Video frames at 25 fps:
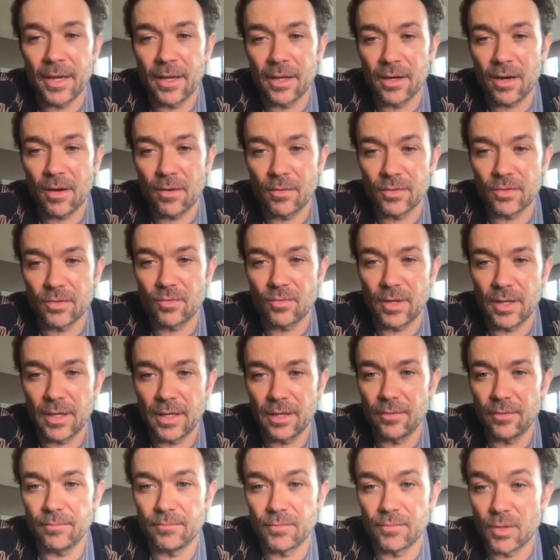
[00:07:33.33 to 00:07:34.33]
And I was
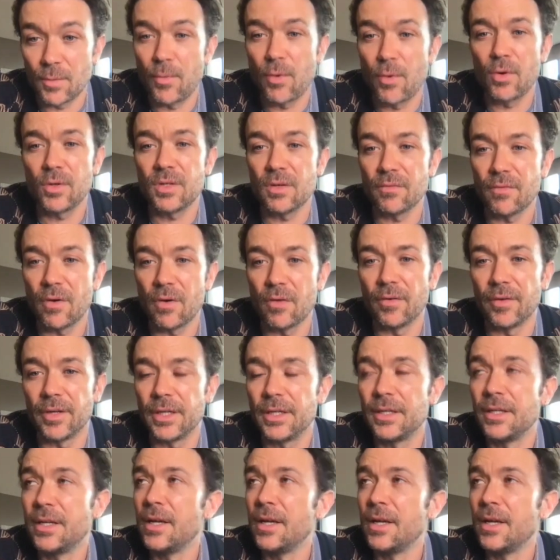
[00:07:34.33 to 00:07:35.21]
really supportive of it.